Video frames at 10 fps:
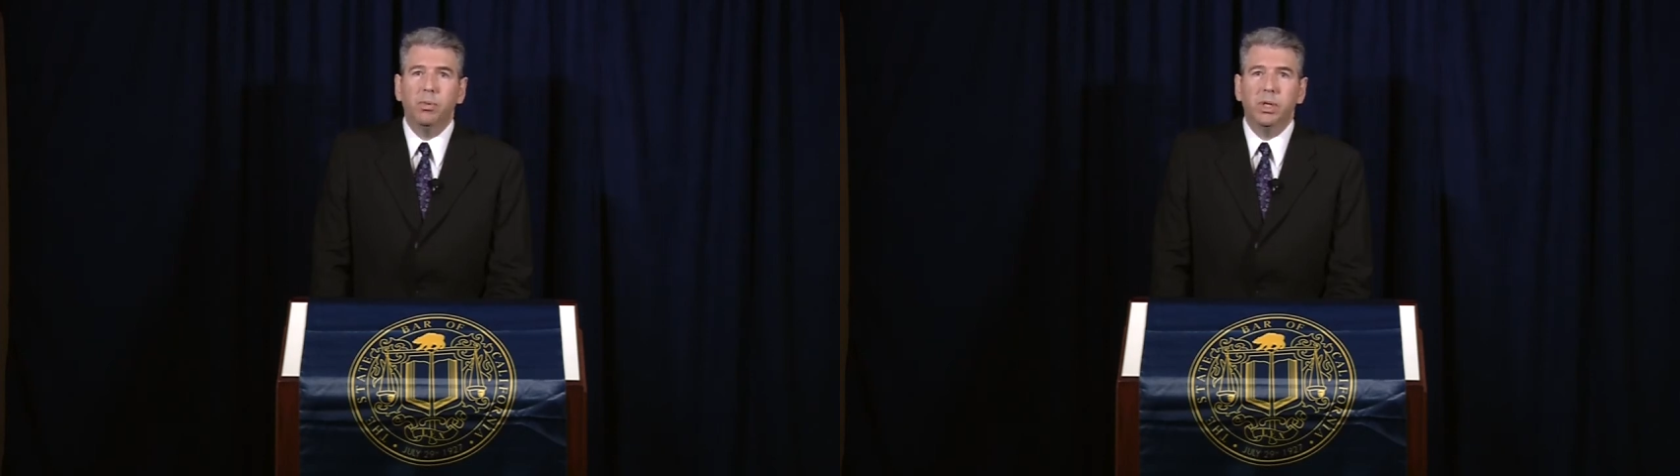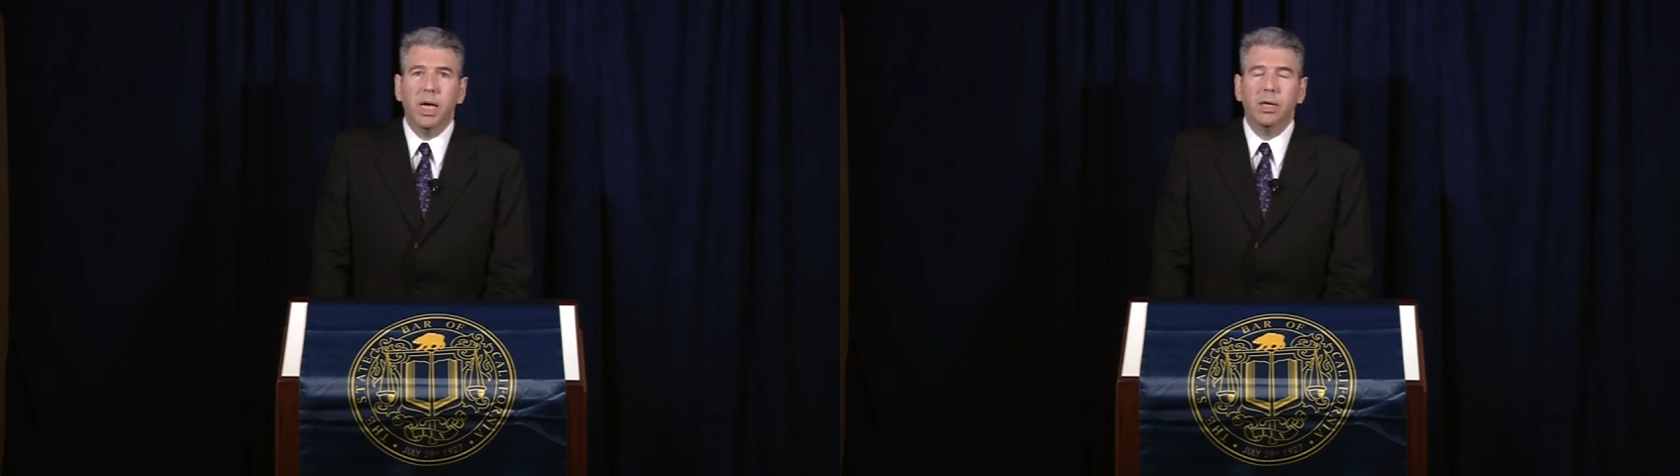
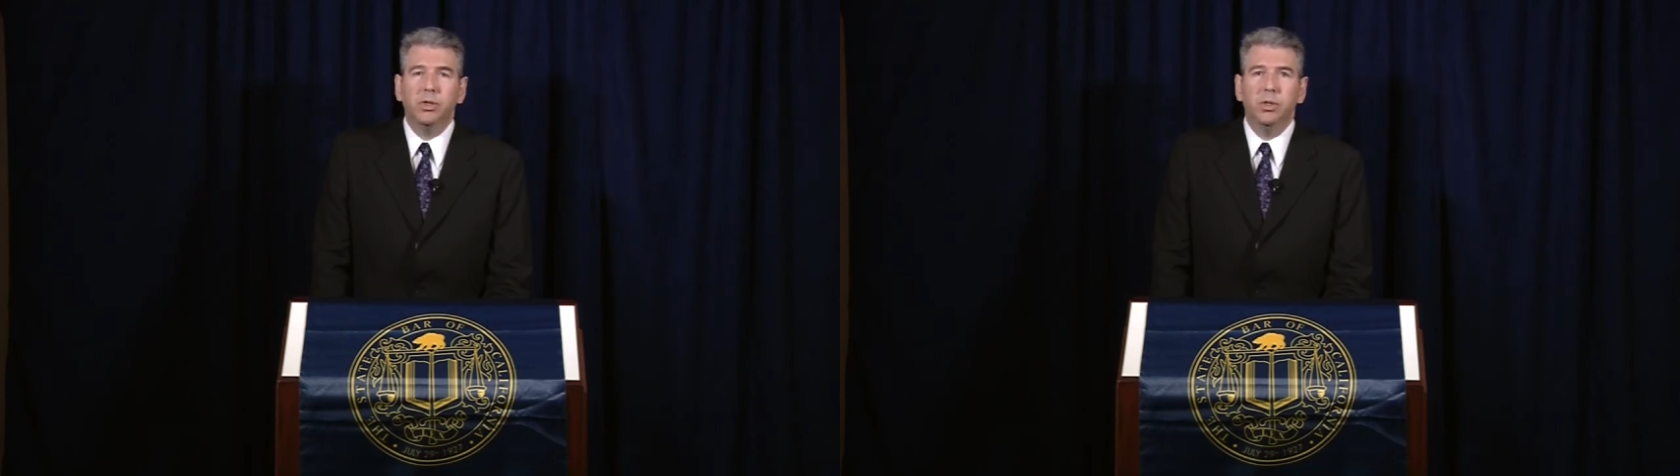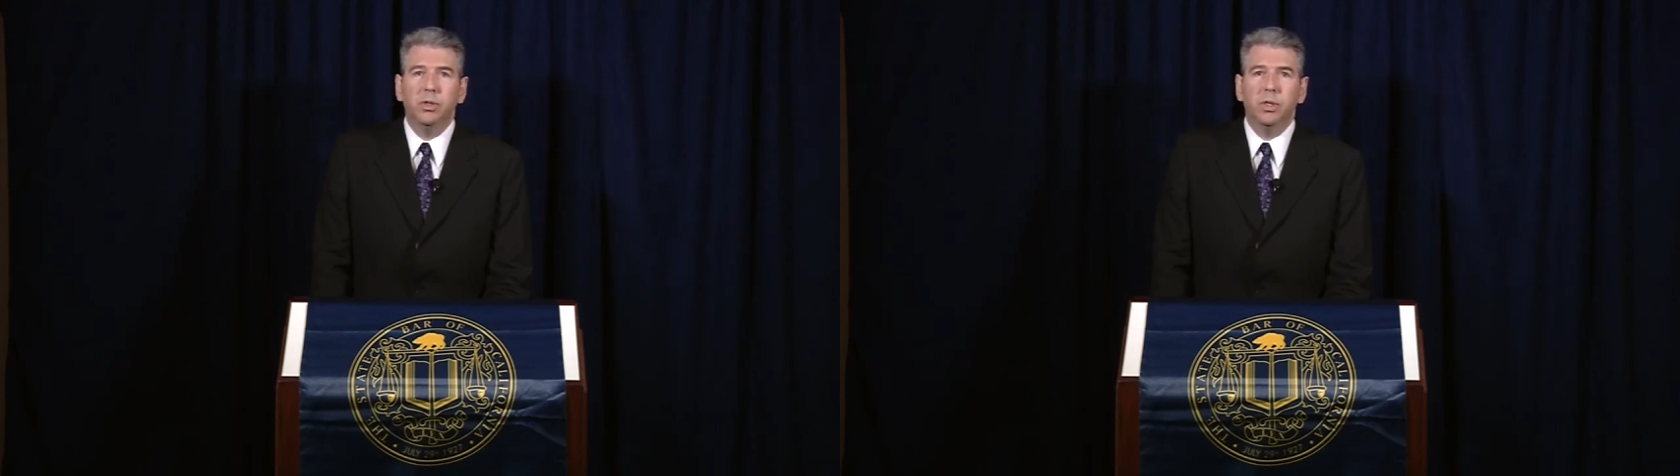
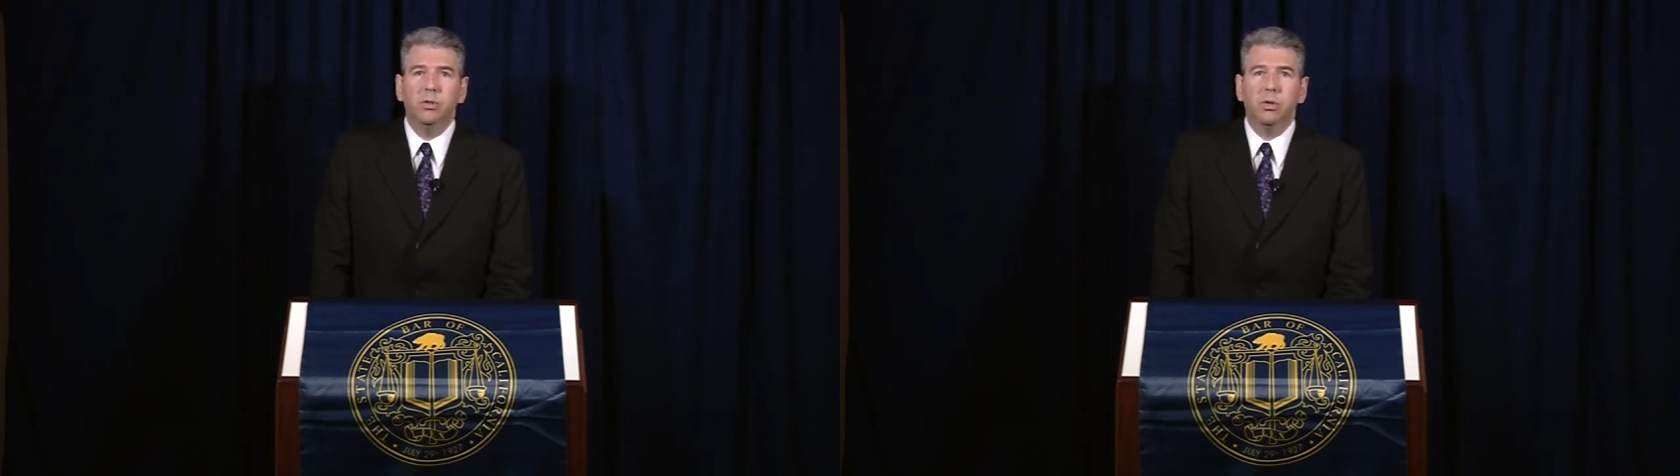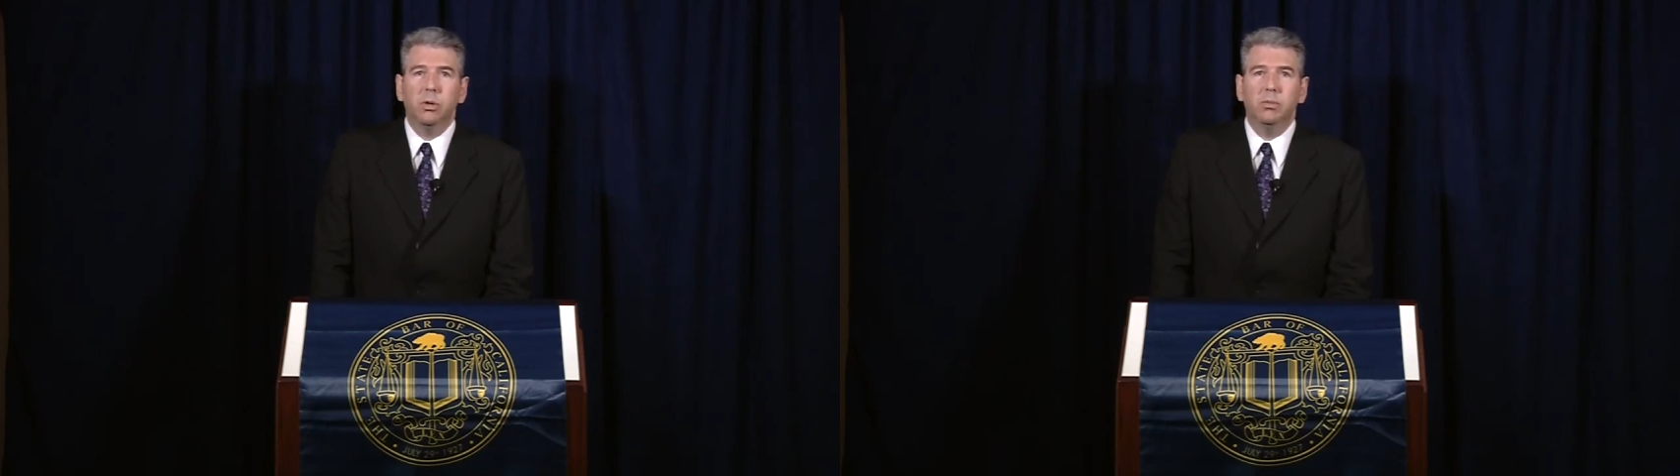protections
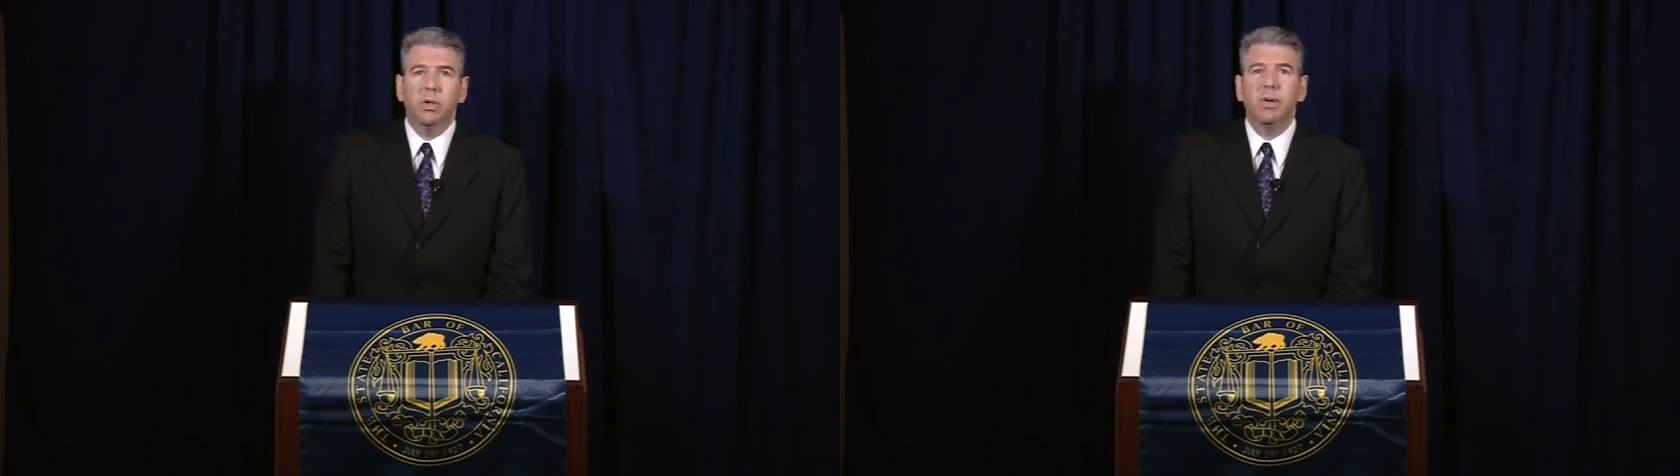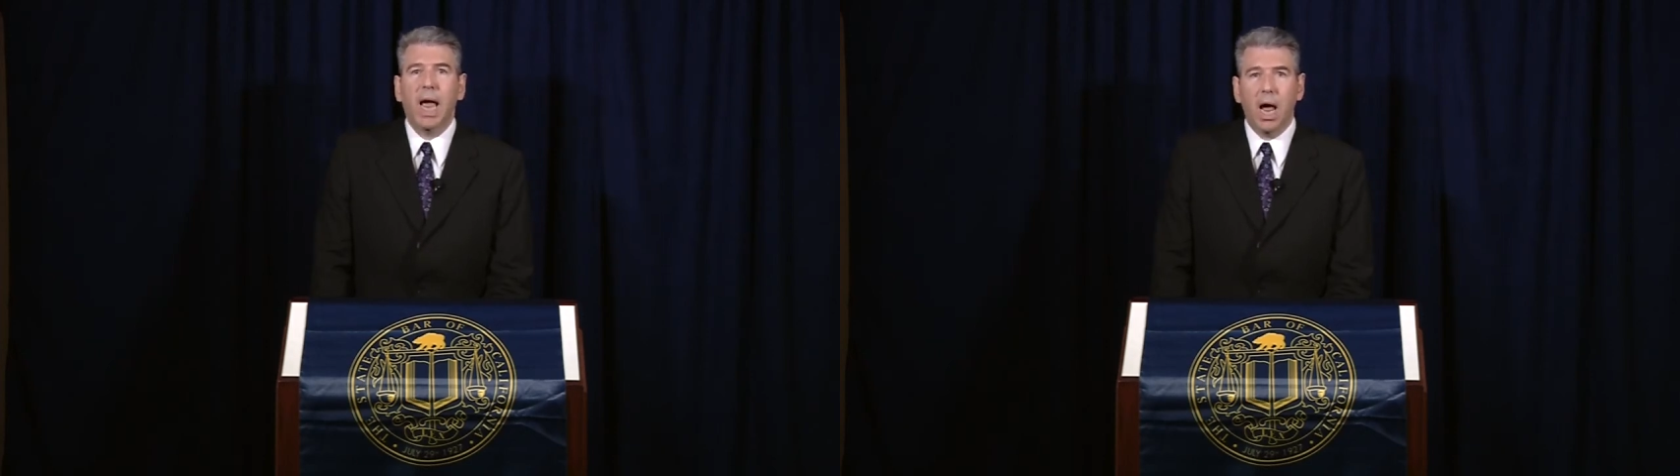in terms
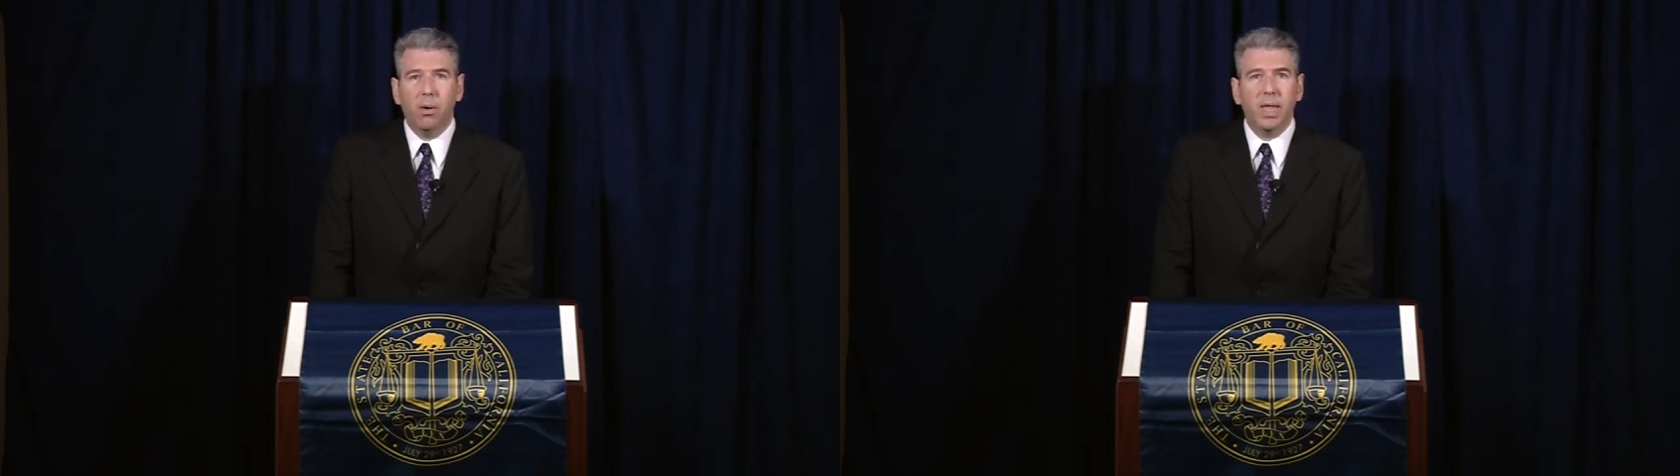of how